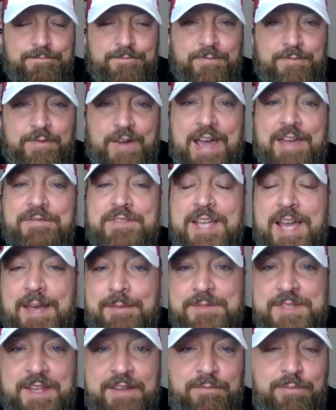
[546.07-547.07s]
5
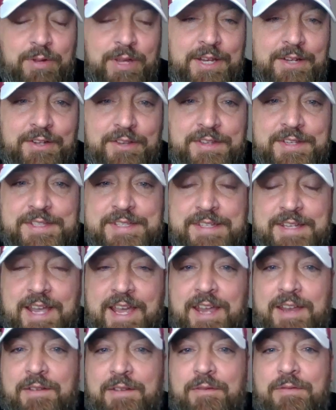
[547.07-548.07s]
times they've played on this
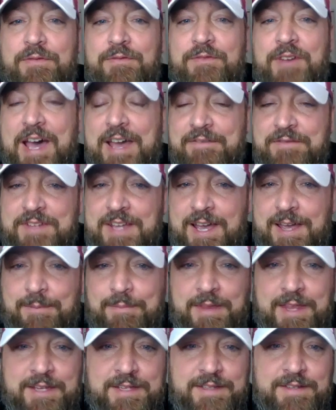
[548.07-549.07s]
day. 5
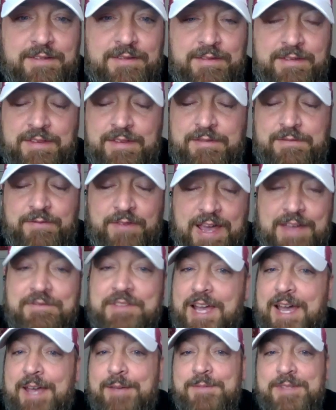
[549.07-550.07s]

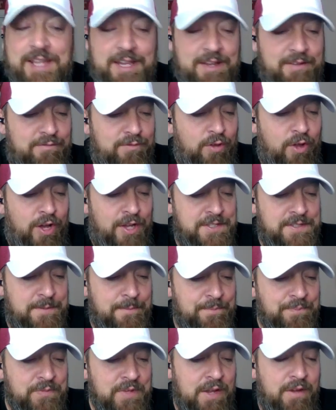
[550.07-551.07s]
times they have lost.
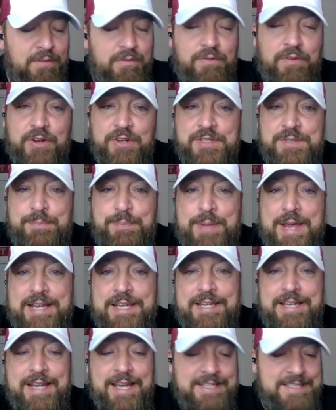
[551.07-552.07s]
First,
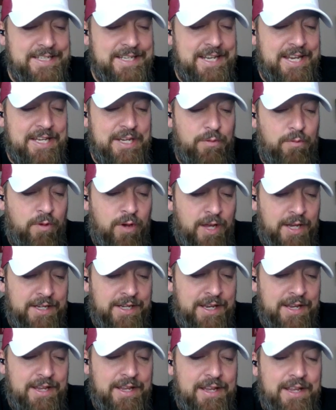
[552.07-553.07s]
back in
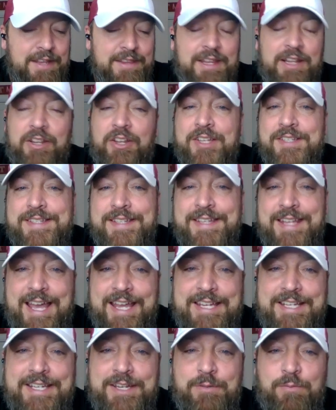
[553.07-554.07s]
1981, they lost
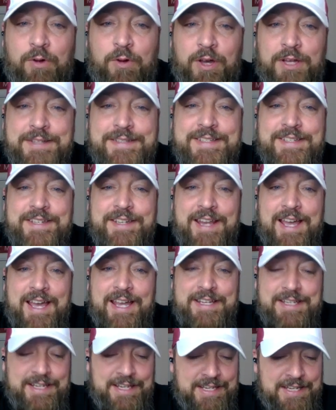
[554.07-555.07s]

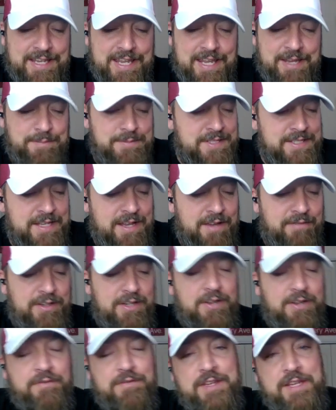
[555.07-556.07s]
91-90 in Game
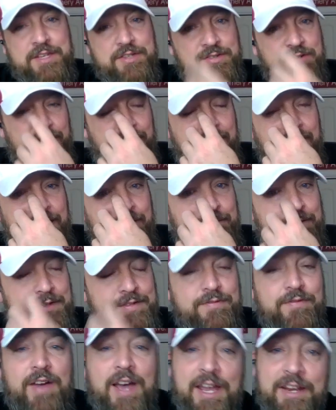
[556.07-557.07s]
7 of the Eastern
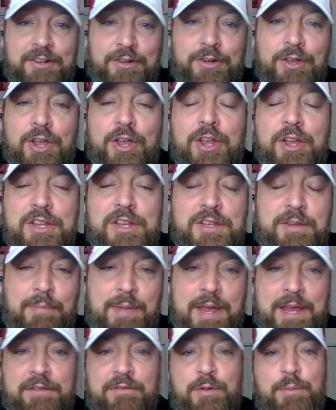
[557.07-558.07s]
Conference Final. You
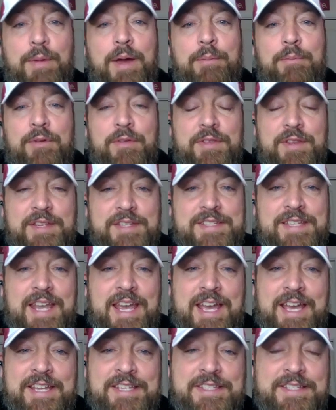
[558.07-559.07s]
may remember this
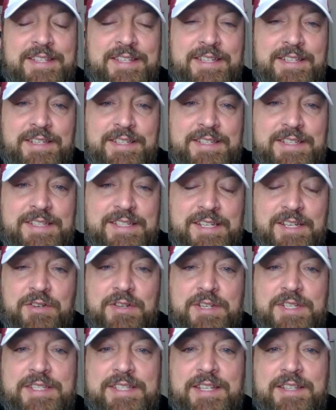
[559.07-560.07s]
as the
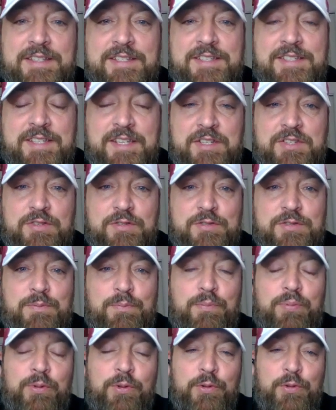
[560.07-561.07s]
series that the Sixers
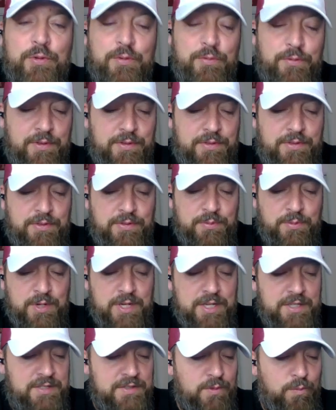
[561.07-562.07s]
blew the
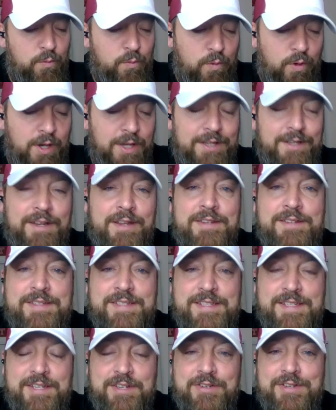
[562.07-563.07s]
3-1
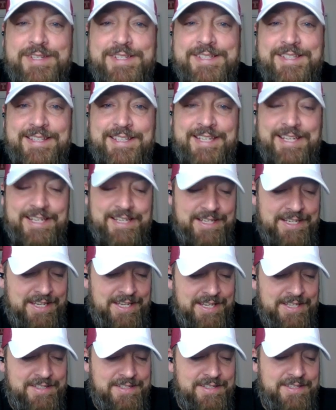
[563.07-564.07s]
series lead
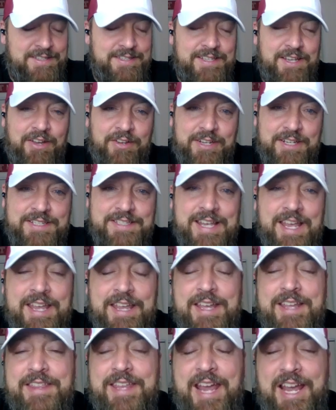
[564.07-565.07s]
against the Celtics.
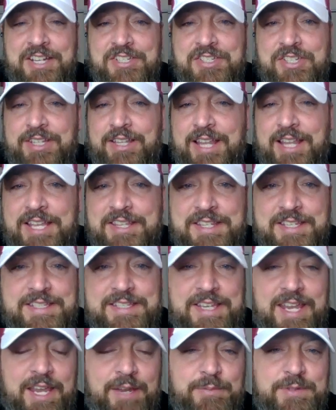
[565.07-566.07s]
They actually led
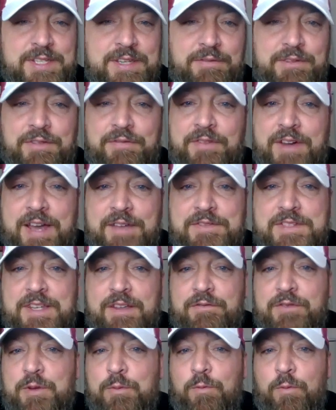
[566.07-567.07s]
this game
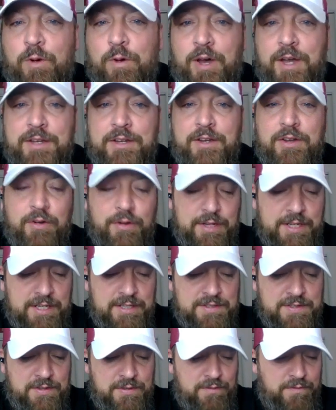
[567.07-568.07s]
75-71 going
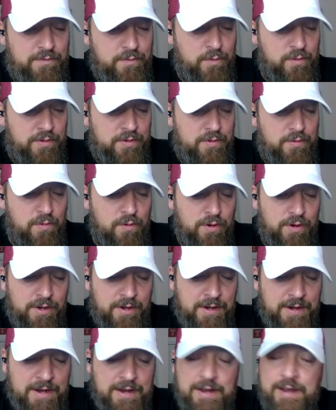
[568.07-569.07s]
into the 4th
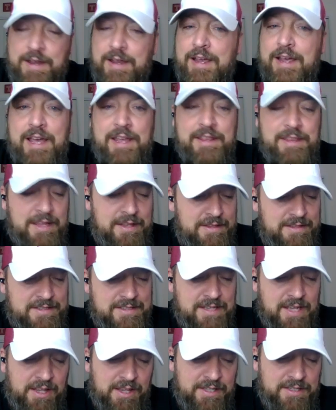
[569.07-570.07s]
quarter, and then the
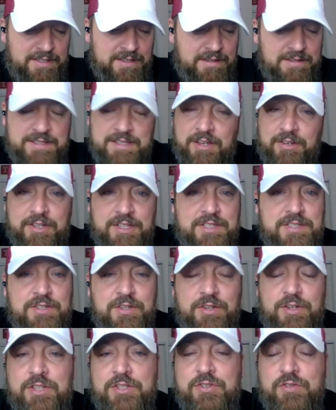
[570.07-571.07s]
Celtics
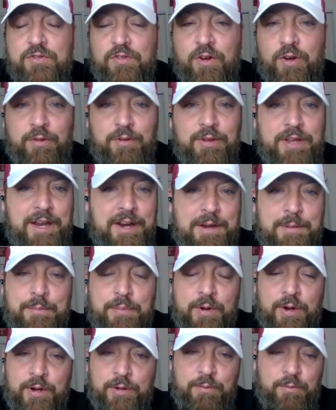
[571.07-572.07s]
took control. Larry
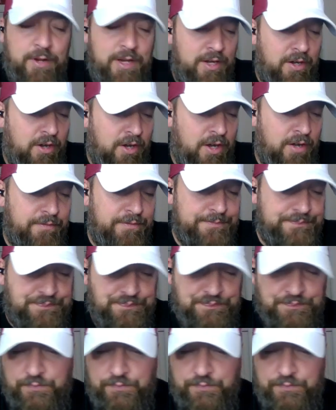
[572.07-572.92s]
Bird went off.